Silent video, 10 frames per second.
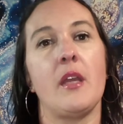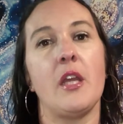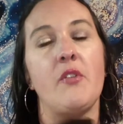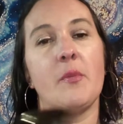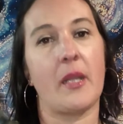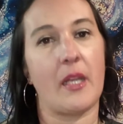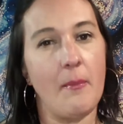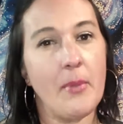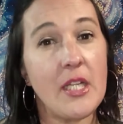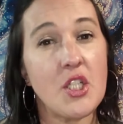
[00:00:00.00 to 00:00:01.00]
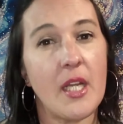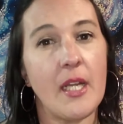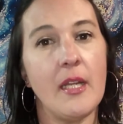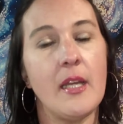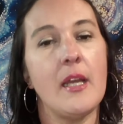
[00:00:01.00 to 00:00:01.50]
if you plan on
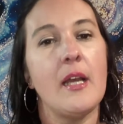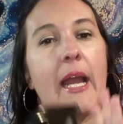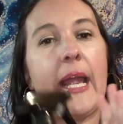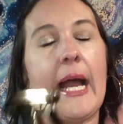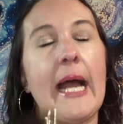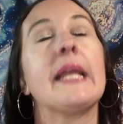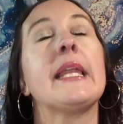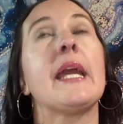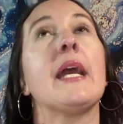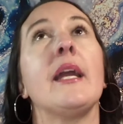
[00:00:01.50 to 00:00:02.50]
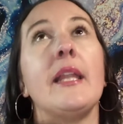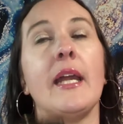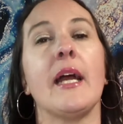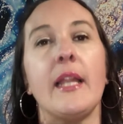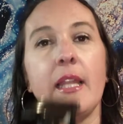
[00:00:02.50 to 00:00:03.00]
bleaching, I highly, highly,
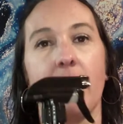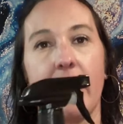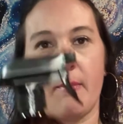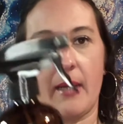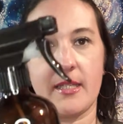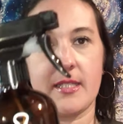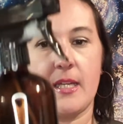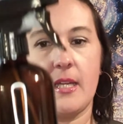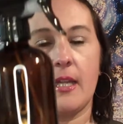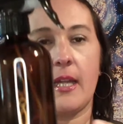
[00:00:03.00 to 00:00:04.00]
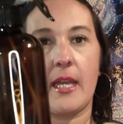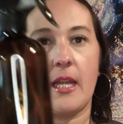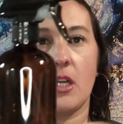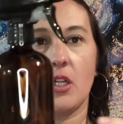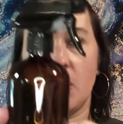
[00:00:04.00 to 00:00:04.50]
highly recommend
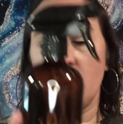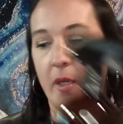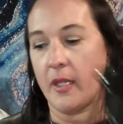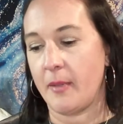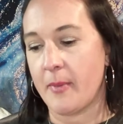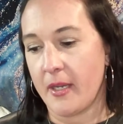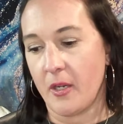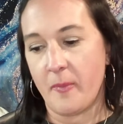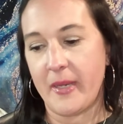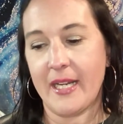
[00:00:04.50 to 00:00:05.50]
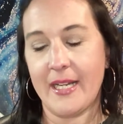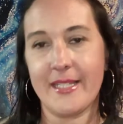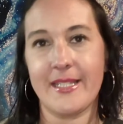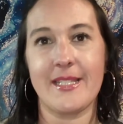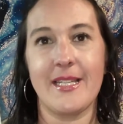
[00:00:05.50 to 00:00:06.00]
getting a good quality bottle
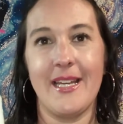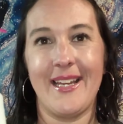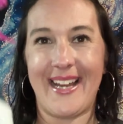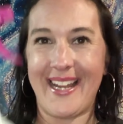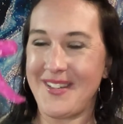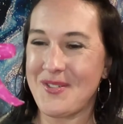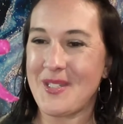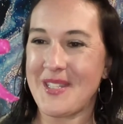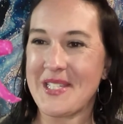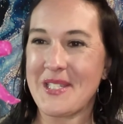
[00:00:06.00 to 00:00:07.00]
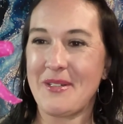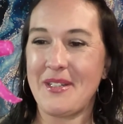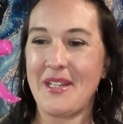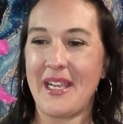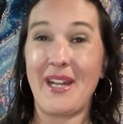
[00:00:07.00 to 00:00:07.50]
because I used this
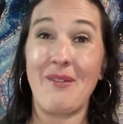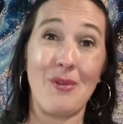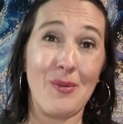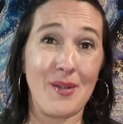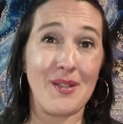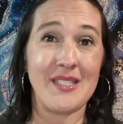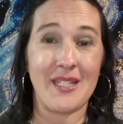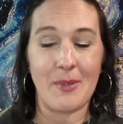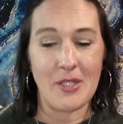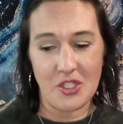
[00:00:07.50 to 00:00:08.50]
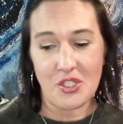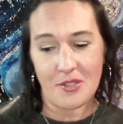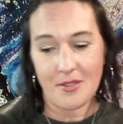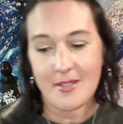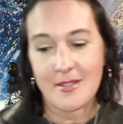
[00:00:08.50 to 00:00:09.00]
one and I ruined a bunch of
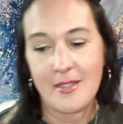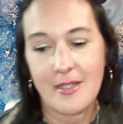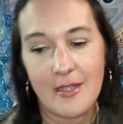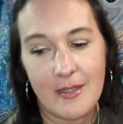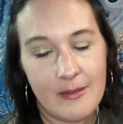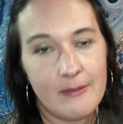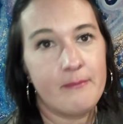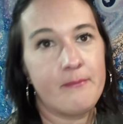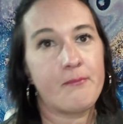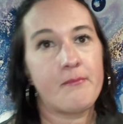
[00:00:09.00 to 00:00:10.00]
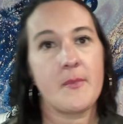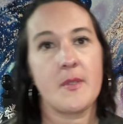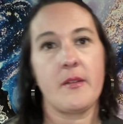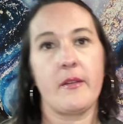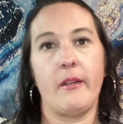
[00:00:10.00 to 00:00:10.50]
shirts.
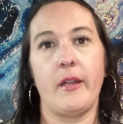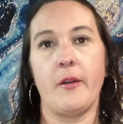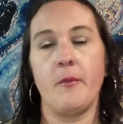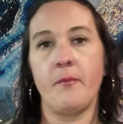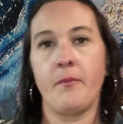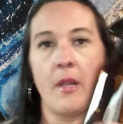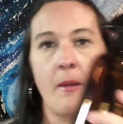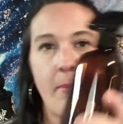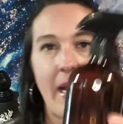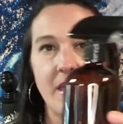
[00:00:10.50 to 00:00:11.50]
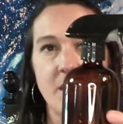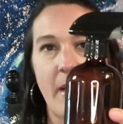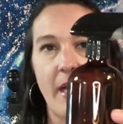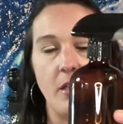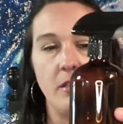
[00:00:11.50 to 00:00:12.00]
So there you go. Buy this
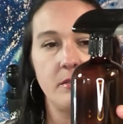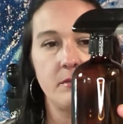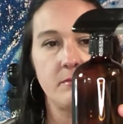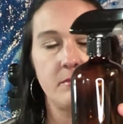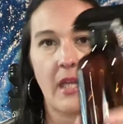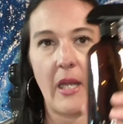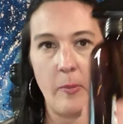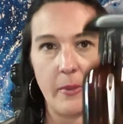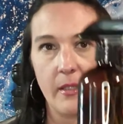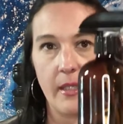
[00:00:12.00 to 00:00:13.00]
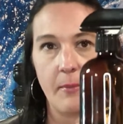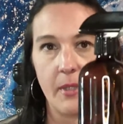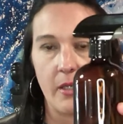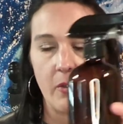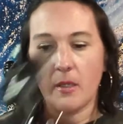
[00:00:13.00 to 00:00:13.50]
bottle. I will put the link below.